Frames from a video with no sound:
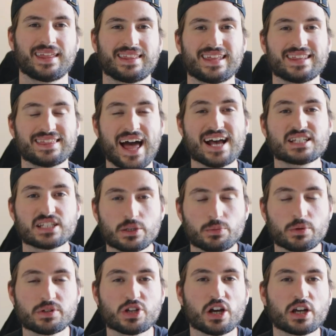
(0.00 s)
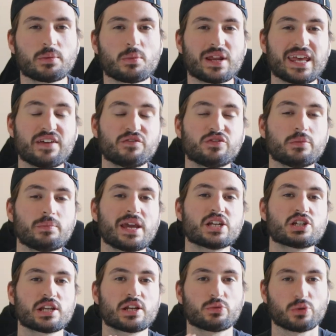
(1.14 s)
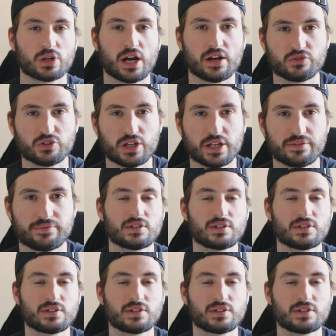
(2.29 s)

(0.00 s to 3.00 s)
And then lastly, we're gonna be talking about inflammation and recovery.